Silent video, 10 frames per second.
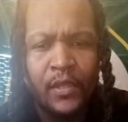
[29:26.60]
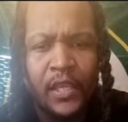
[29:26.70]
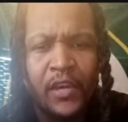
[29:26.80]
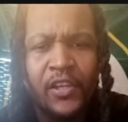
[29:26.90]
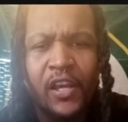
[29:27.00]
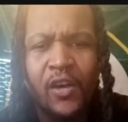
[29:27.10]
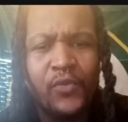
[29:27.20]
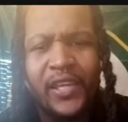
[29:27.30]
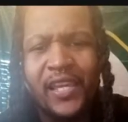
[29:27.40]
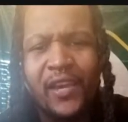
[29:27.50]
Hell,
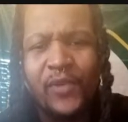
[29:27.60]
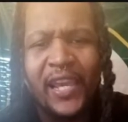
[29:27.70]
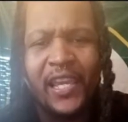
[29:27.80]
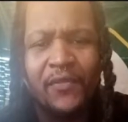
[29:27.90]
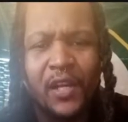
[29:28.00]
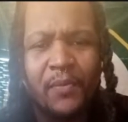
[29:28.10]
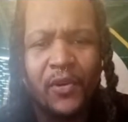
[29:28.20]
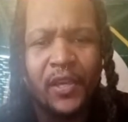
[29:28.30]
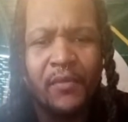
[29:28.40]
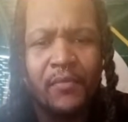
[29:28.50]
y'all, we ain't giving up
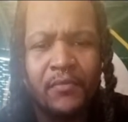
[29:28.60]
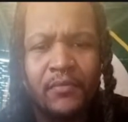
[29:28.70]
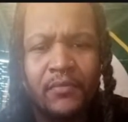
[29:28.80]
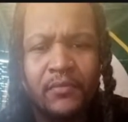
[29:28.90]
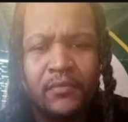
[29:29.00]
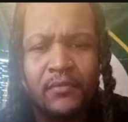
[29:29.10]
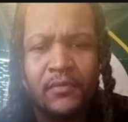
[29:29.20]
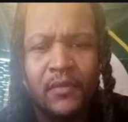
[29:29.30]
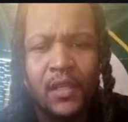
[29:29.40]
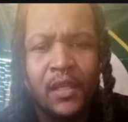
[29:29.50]
on him.
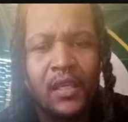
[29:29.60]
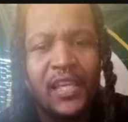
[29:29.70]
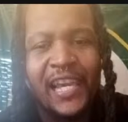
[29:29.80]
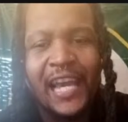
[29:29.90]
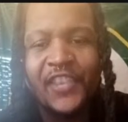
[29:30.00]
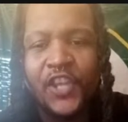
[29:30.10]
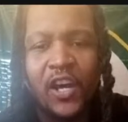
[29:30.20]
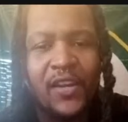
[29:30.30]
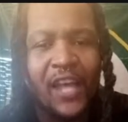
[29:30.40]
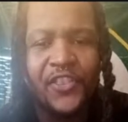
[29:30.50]
Yeah, I
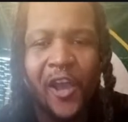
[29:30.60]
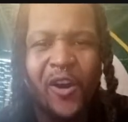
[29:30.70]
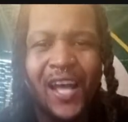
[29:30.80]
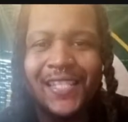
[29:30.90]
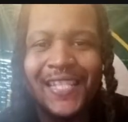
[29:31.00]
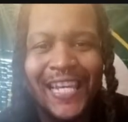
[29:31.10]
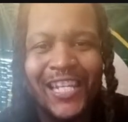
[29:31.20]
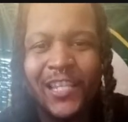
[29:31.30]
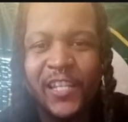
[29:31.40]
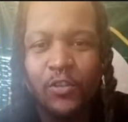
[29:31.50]
thought I
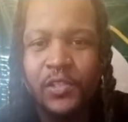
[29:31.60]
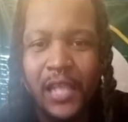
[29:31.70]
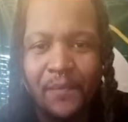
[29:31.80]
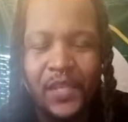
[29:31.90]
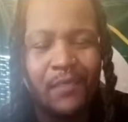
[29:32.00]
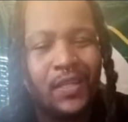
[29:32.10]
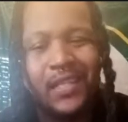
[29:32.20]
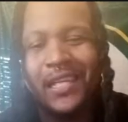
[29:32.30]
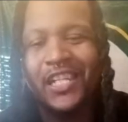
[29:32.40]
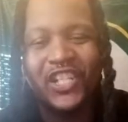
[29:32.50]
seen a little something,
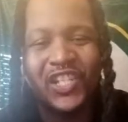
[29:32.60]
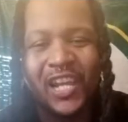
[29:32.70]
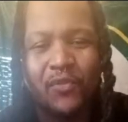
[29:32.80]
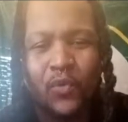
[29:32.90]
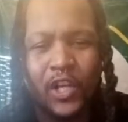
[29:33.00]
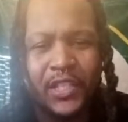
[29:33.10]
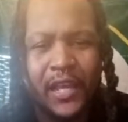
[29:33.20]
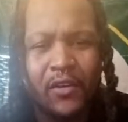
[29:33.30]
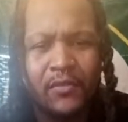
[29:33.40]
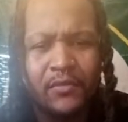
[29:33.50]
but then it just never worked
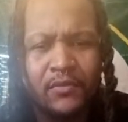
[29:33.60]
out.